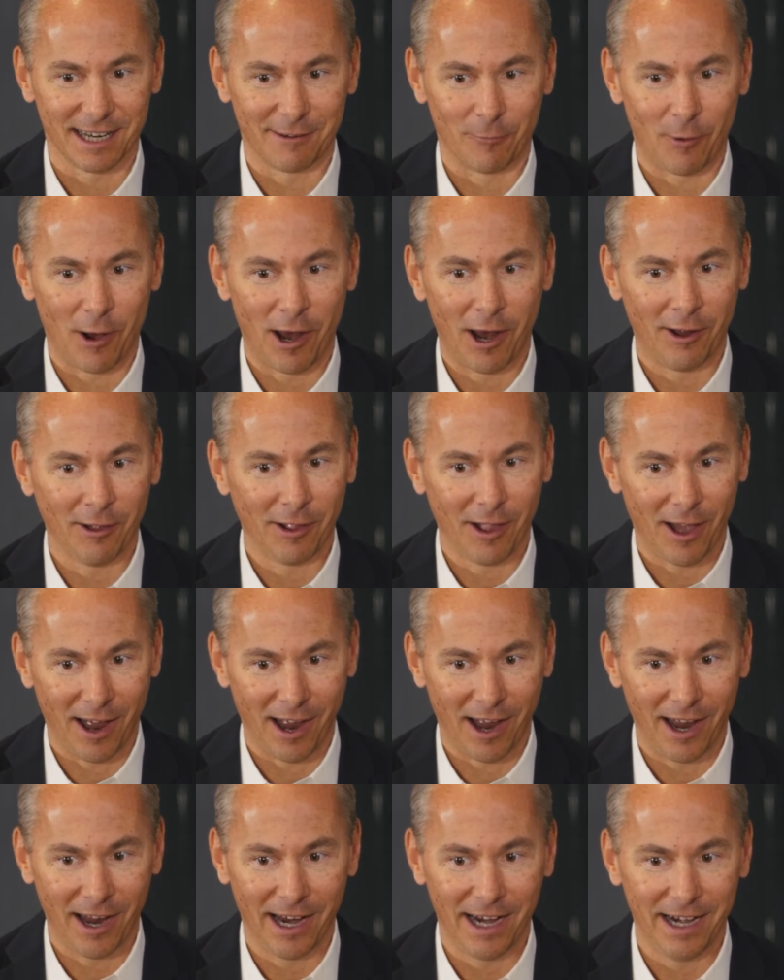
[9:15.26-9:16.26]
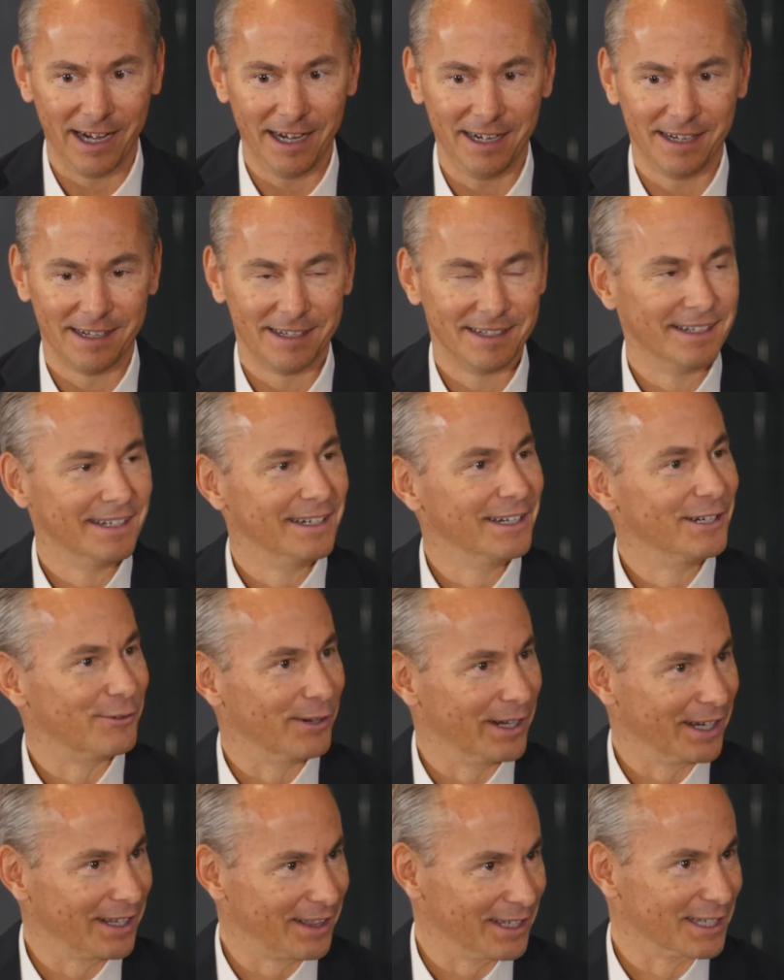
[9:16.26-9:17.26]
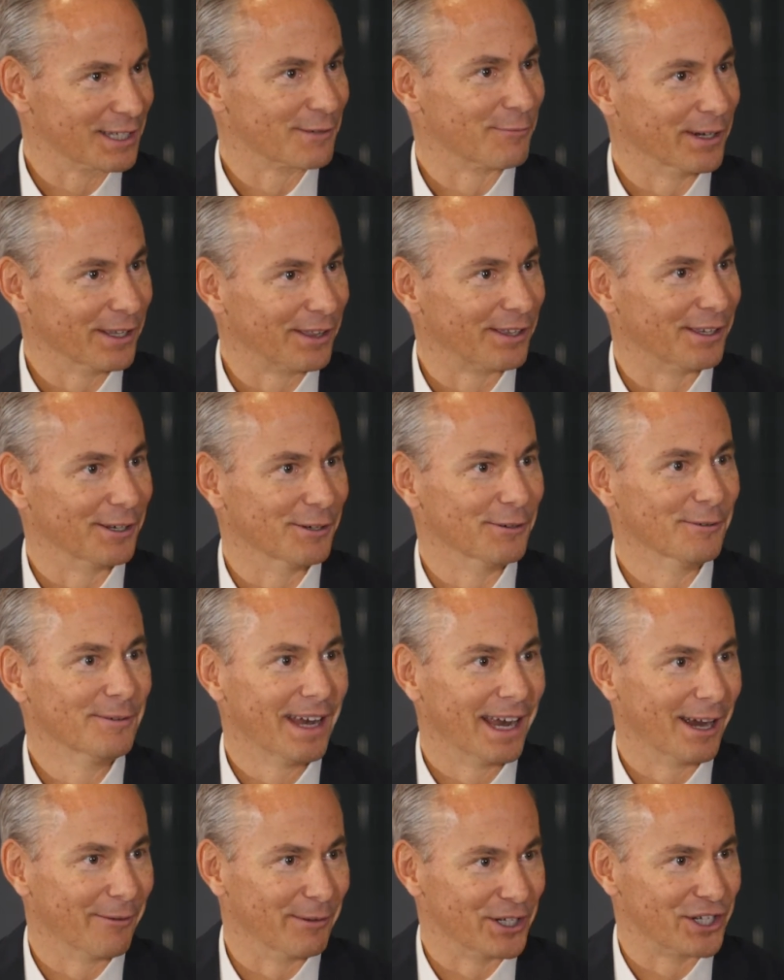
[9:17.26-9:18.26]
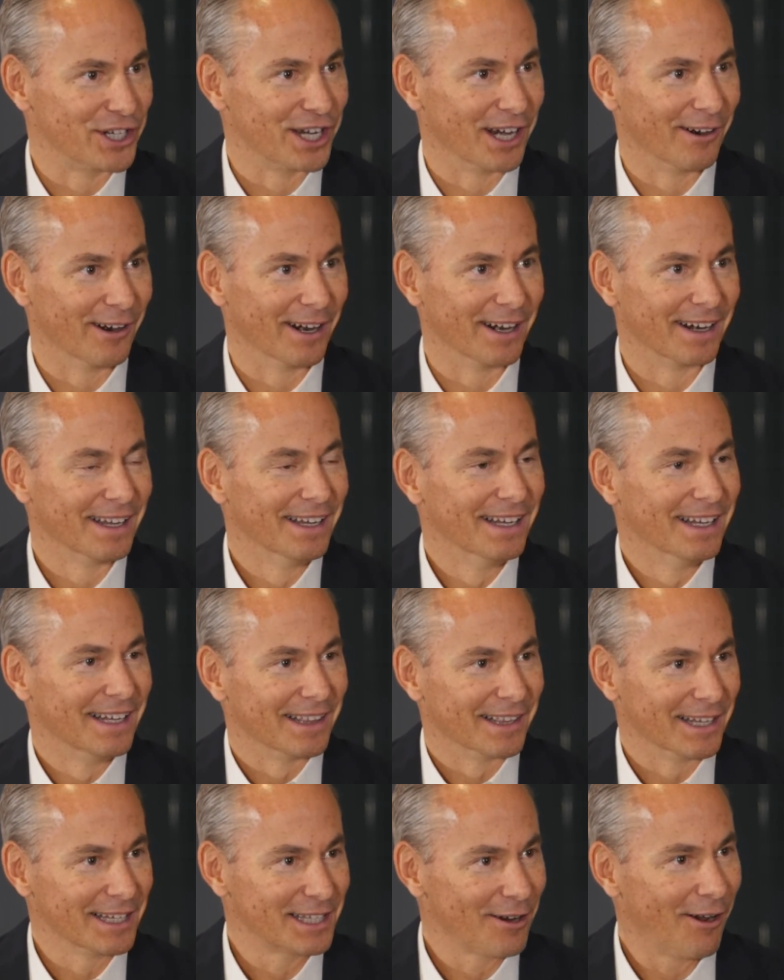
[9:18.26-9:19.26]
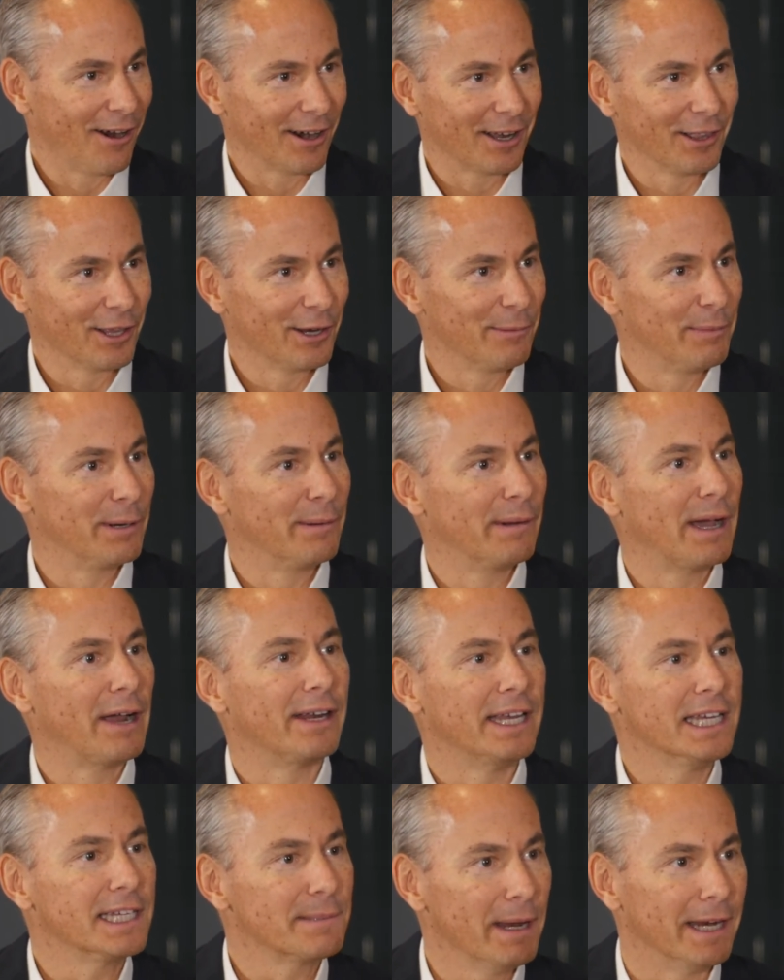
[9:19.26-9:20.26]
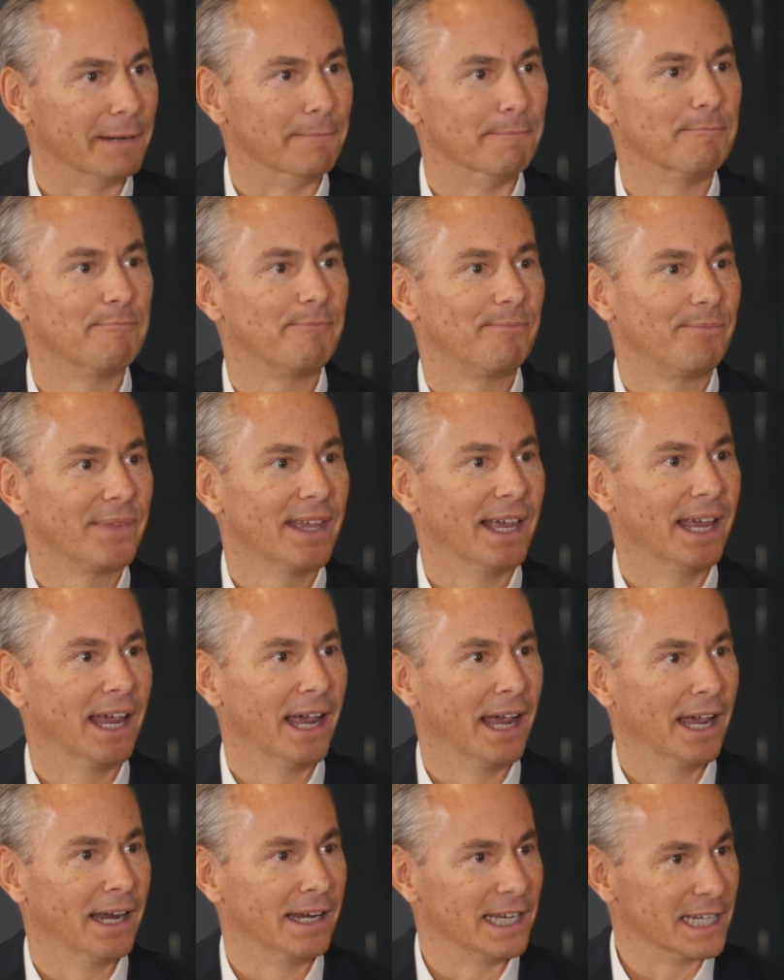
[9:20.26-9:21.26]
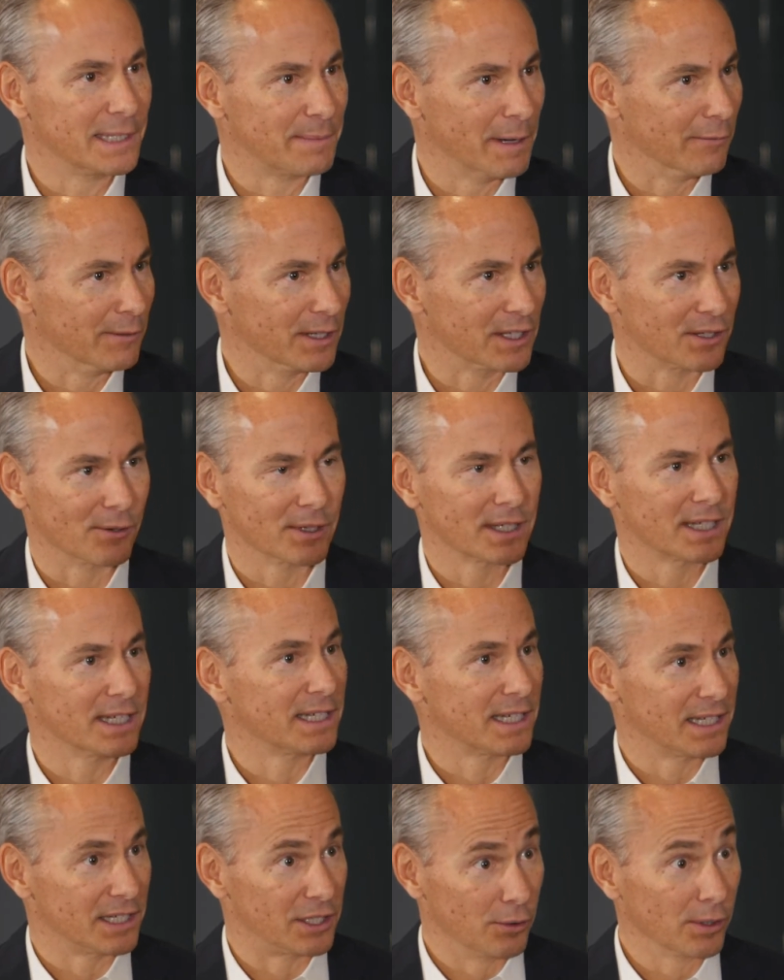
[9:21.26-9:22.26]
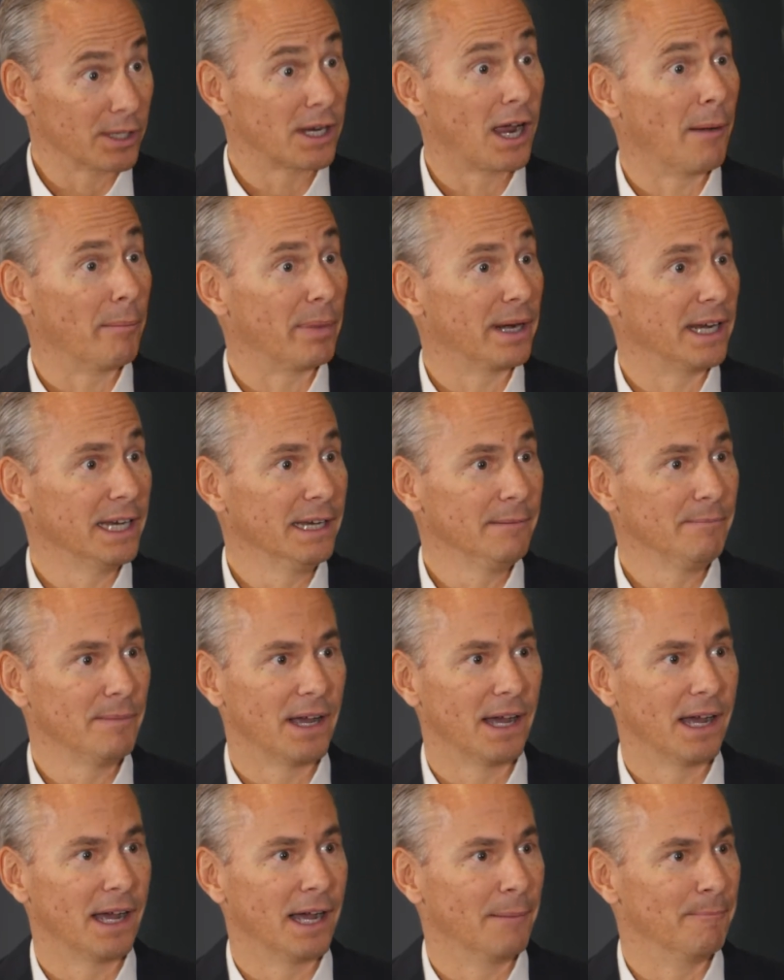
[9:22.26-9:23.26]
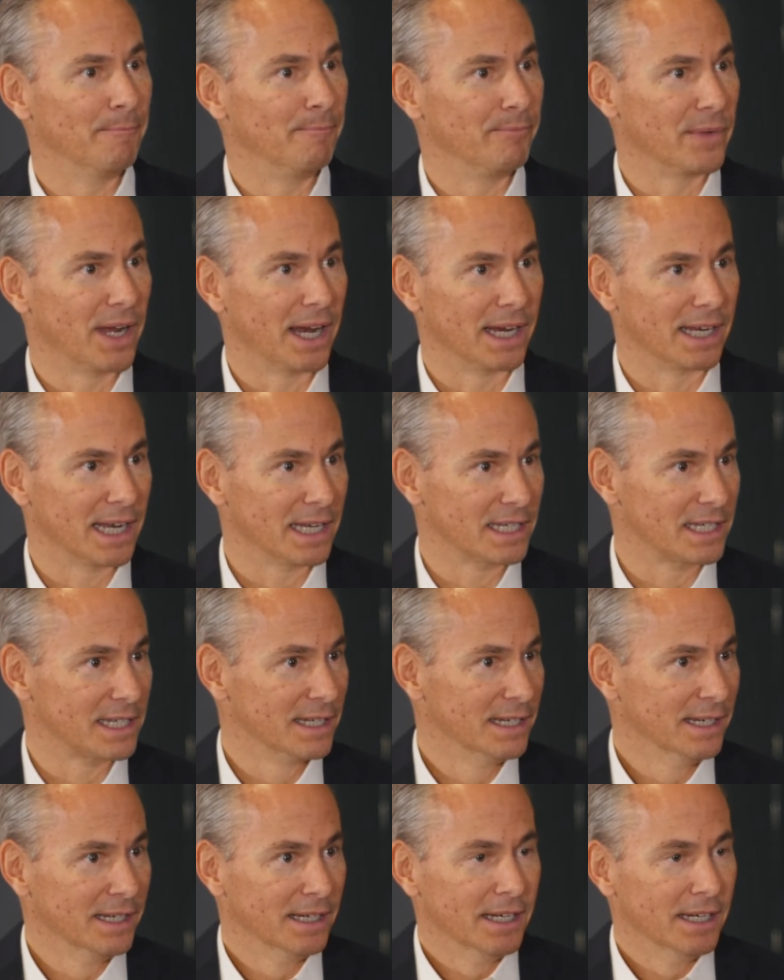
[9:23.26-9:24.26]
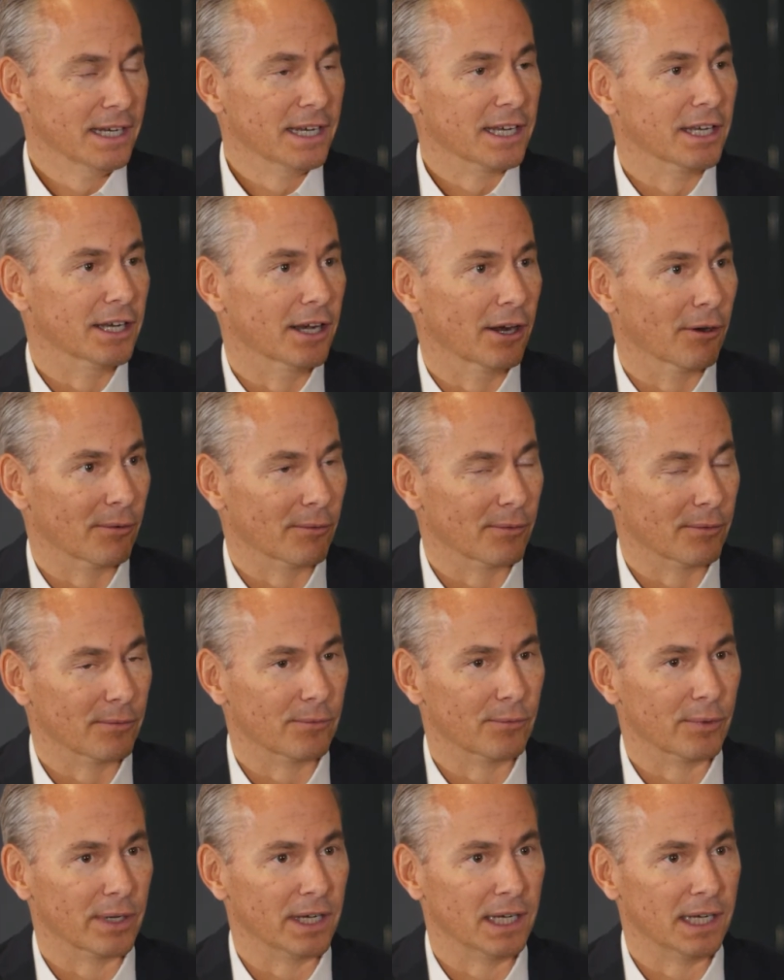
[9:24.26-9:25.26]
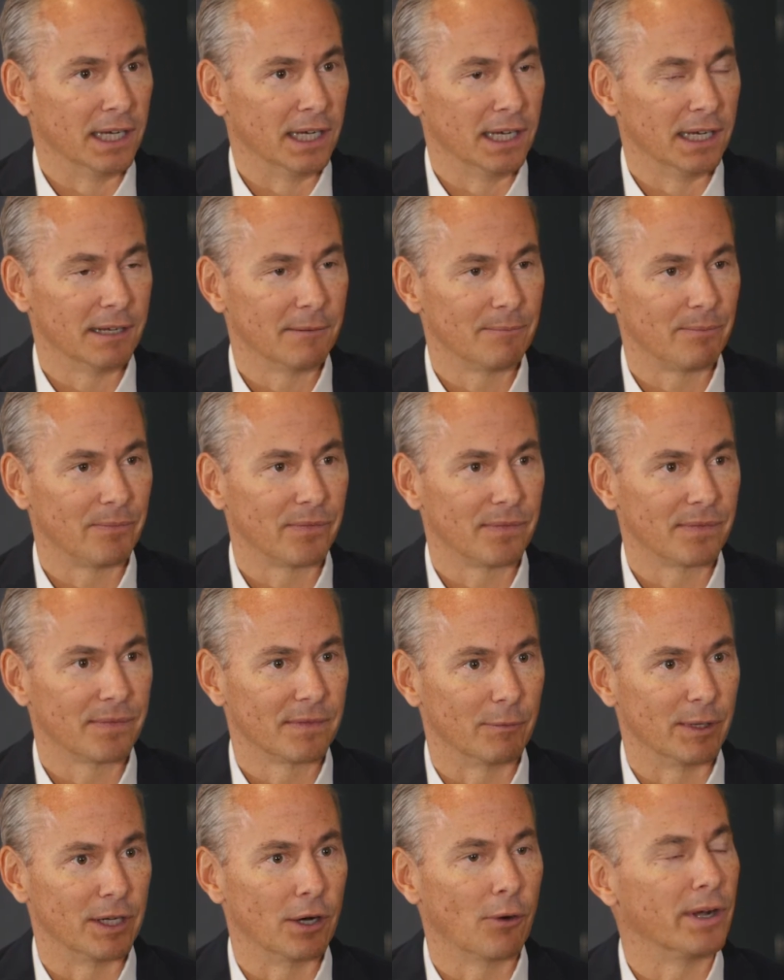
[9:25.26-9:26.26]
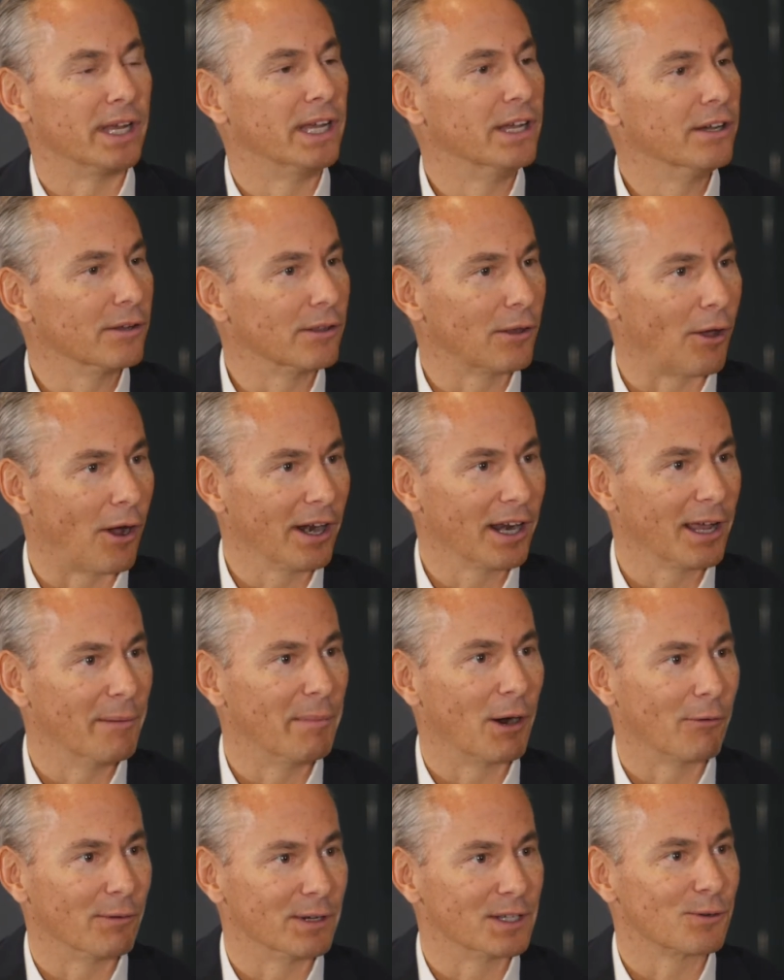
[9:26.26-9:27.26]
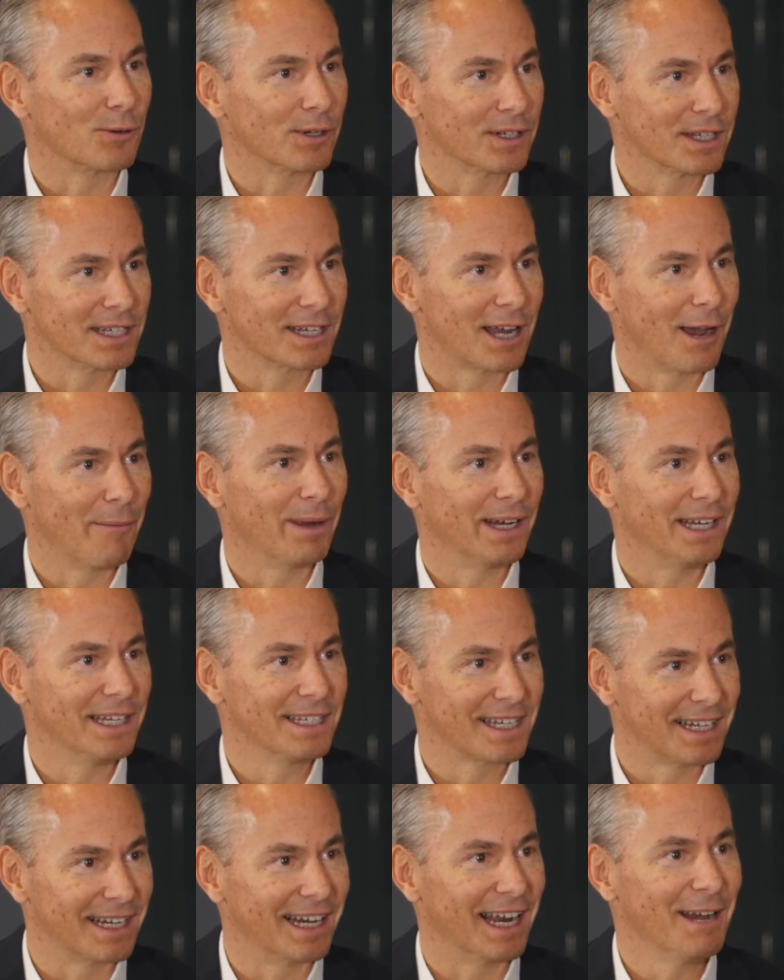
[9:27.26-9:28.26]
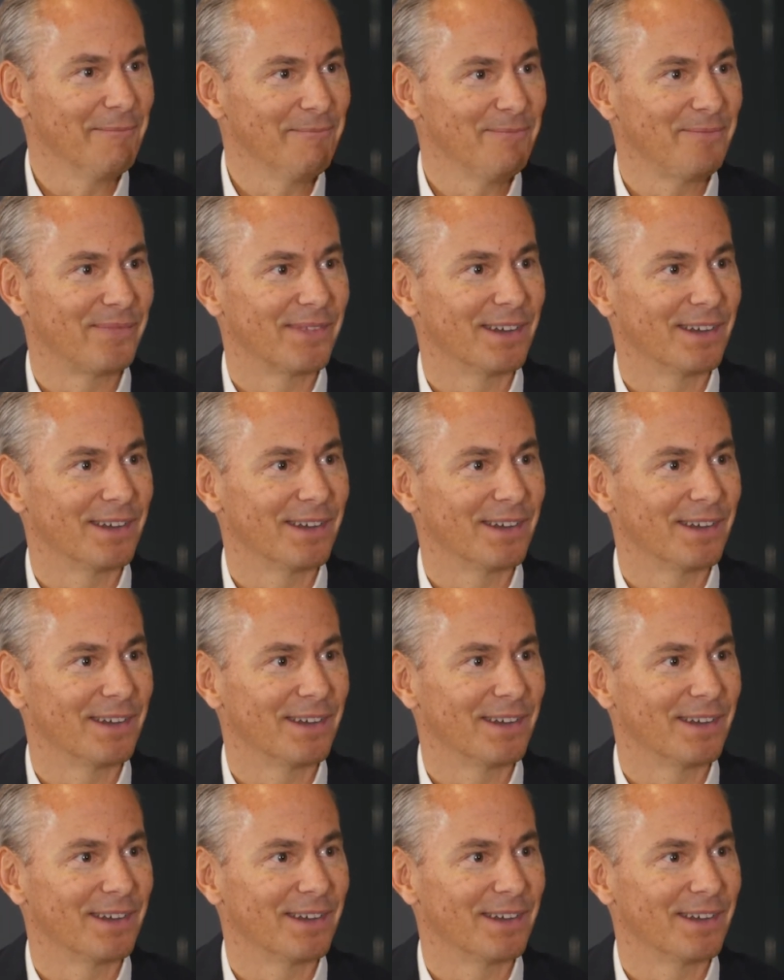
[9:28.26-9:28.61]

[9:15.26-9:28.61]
While I drink this with you and we share it, let's talk a little bit about Eastmain. And Eastmain Resources is your company. I guess, we don't hear a lot about resources companies today.